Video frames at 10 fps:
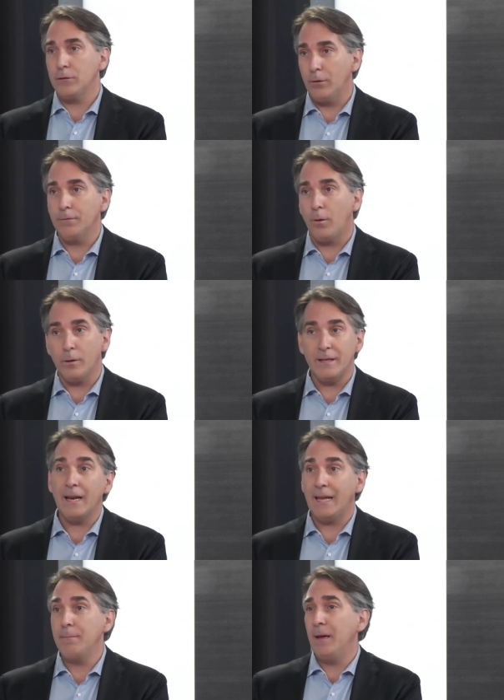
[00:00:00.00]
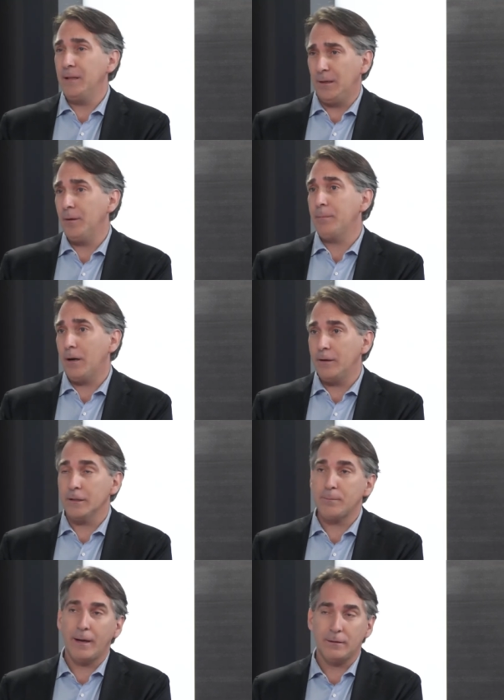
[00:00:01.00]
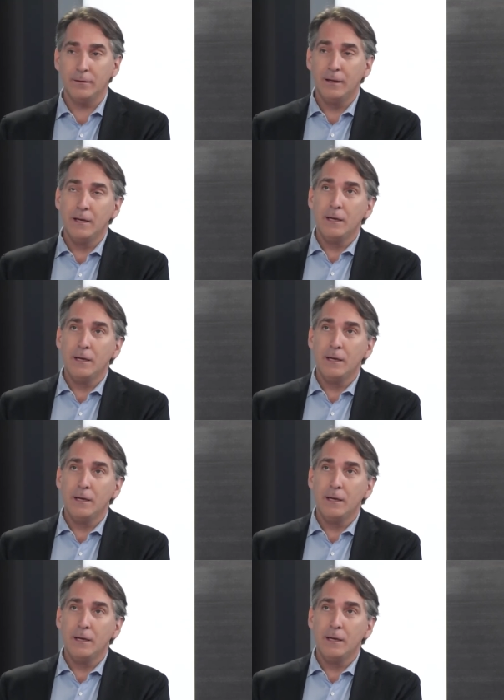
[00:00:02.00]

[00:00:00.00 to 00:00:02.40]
going forward, and that again maybe a little bit better than expected.